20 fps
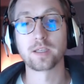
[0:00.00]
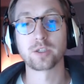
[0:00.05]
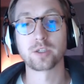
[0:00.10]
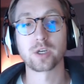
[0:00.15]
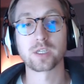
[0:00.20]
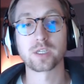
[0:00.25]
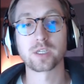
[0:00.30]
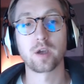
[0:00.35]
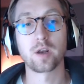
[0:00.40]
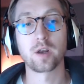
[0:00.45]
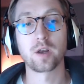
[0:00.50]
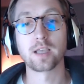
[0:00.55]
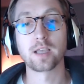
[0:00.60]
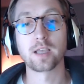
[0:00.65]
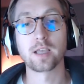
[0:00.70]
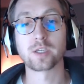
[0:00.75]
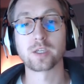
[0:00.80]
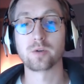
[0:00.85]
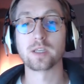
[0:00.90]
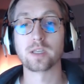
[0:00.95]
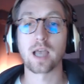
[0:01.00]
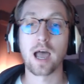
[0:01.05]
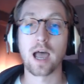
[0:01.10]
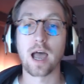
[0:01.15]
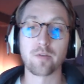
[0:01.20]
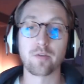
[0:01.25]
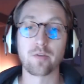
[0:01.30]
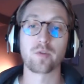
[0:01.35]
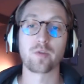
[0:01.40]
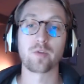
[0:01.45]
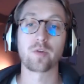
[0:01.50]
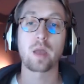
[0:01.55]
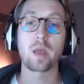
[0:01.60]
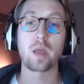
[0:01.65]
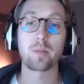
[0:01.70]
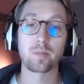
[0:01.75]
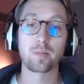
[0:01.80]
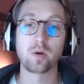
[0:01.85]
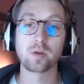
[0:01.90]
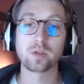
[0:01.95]
it's just gonna, as soon as I vote for
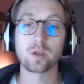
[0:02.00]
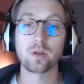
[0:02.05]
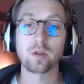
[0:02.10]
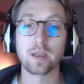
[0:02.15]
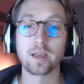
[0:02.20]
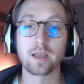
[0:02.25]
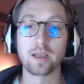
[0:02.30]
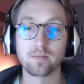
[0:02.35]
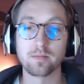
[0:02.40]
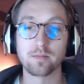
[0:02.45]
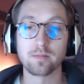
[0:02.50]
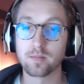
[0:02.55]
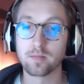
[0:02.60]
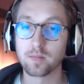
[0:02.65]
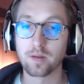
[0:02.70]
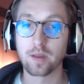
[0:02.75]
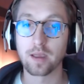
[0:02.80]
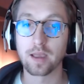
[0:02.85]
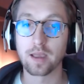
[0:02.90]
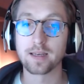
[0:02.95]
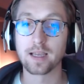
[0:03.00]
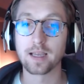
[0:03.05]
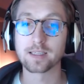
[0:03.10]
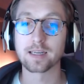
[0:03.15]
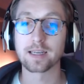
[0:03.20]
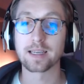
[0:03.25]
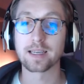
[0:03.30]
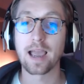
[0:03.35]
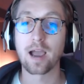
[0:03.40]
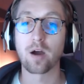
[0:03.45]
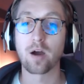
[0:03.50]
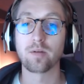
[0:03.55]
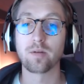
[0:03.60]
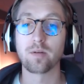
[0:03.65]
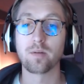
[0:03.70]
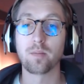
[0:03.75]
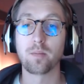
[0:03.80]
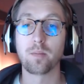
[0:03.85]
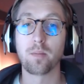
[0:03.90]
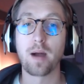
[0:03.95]
that proposal, it it doesn't
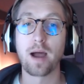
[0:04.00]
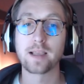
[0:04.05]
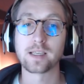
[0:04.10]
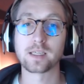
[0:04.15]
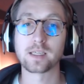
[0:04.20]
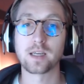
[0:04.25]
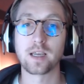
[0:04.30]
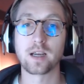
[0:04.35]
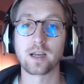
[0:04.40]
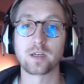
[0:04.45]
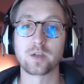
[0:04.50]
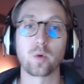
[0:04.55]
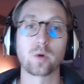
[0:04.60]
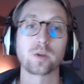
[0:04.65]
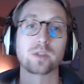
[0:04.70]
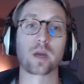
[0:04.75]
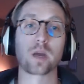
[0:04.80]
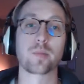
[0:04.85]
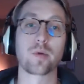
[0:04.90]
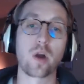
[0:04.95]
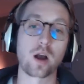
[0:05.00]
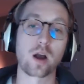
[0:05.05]
count my stake towards that